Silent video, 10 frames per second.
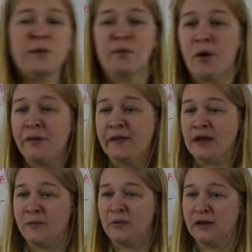we wrote the
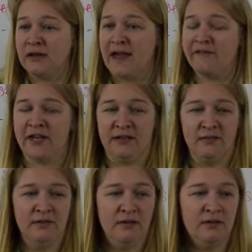number 11,
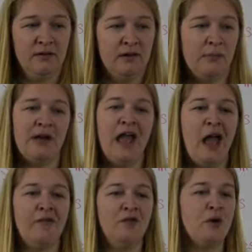I'm going to
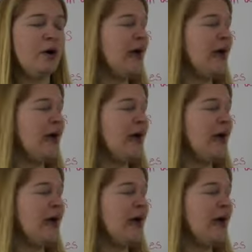have you go